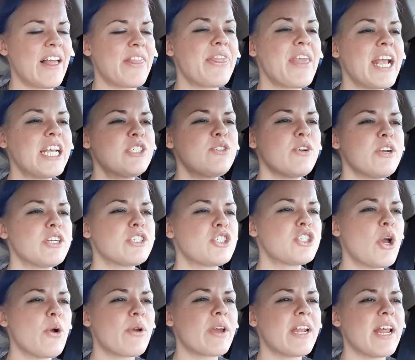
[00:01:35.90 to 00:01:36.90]
thanks for
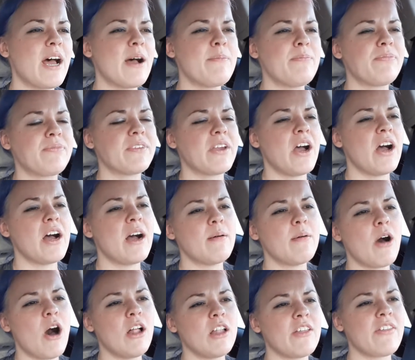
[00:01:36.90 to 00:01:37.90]
soaking up
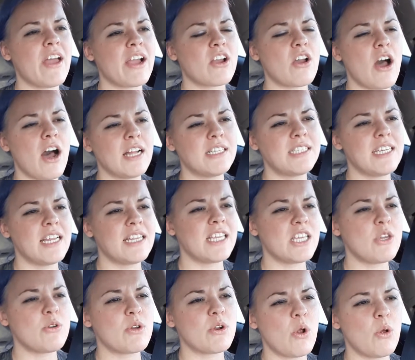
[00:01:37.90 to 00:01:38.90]
all of that content
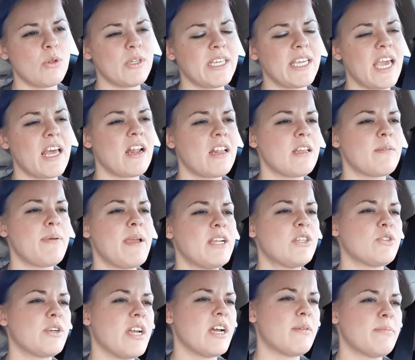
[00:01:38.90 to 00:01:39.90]
that you can only get on the
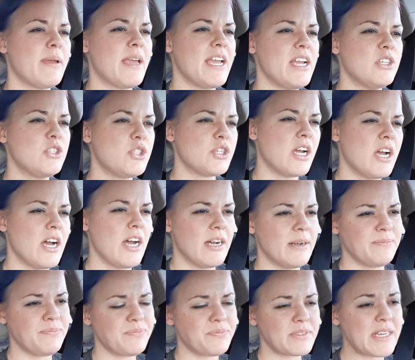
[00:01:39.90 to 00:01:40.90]
Patreon page.
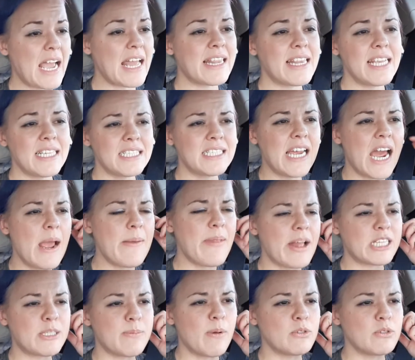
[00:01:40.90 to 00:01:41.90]
At this time,
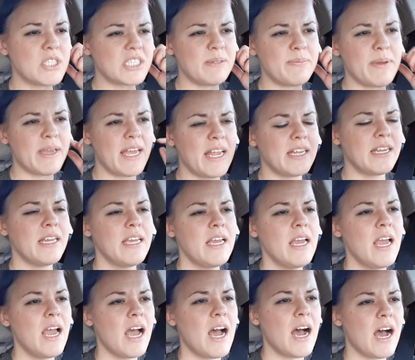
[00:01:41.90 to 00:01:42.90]
that's mostly been,
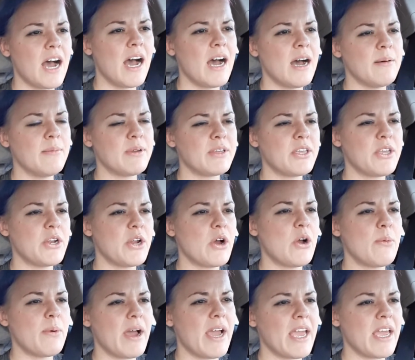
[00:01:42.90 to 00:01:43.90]

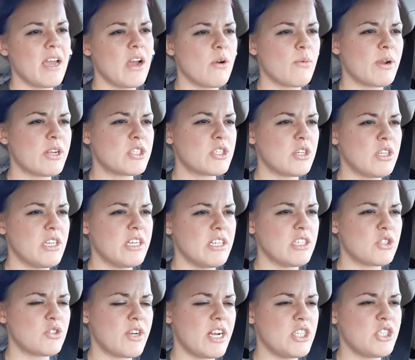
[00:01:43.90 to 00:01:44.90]
my original
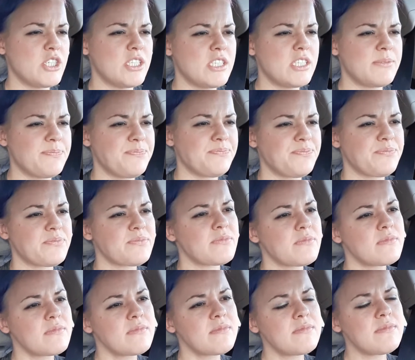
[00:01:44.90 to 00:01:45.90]
illustrations
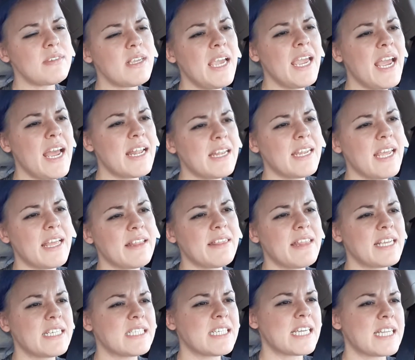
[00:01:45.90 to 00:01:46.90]
and
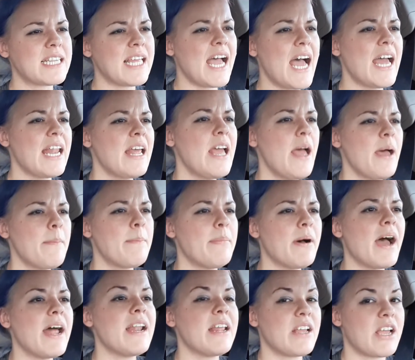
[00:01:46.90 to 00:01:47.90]
things like that,
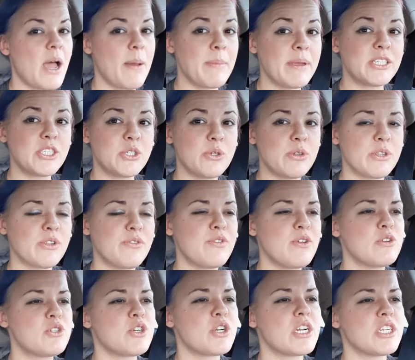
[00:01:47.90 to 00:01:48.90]
but coming soon in the
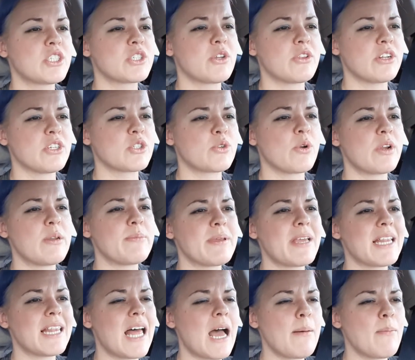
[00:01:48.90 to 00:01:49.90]
future, there's going to
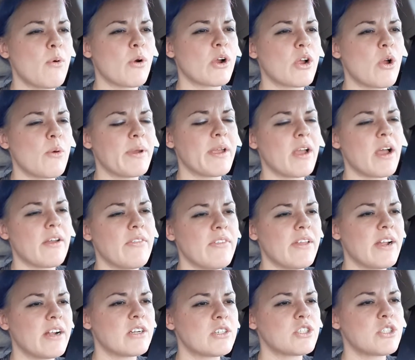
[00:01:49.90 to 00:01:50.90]
be a lot more going on
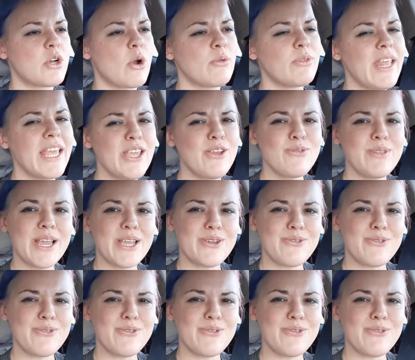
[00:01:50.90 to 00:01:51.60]
there. So thank you.